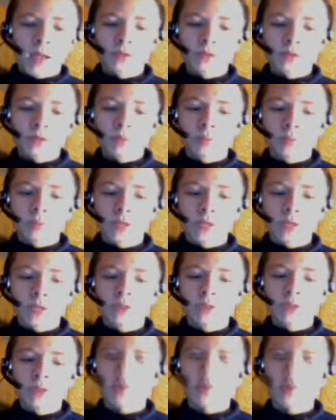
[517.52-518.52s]
players in
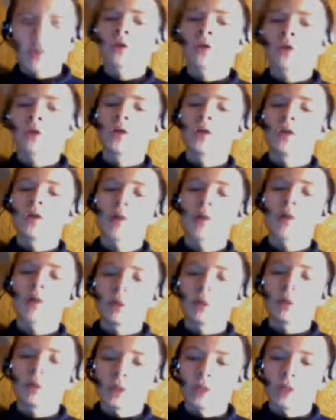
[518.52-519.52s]
max should now be able
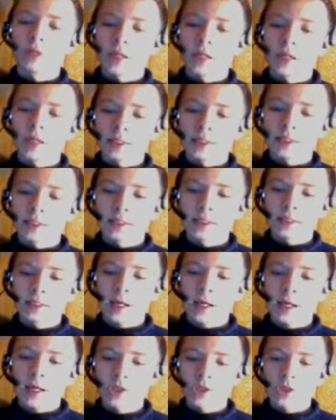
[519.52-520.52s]
to instant
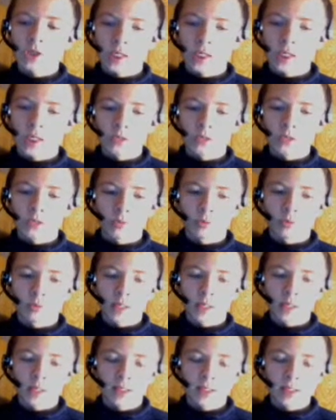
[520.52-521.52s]
action into a
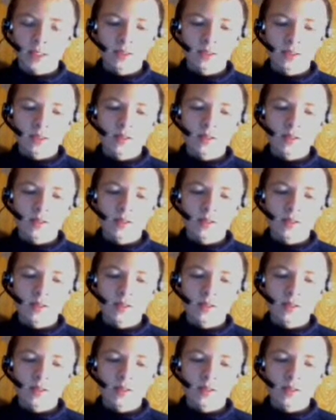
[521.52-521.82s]
place,